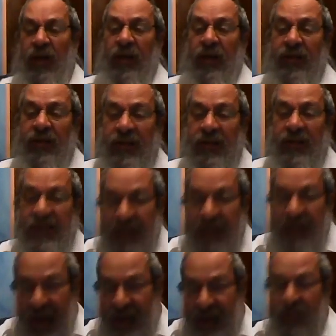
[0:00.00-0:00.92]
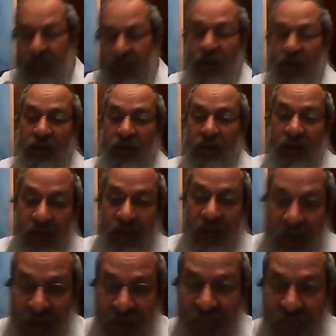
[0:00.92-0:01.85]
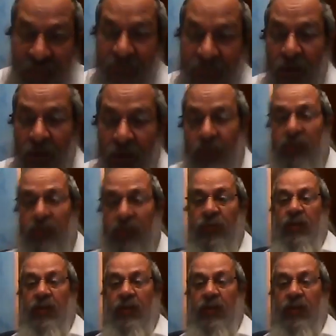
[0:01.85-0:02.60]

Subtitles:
decided to leave to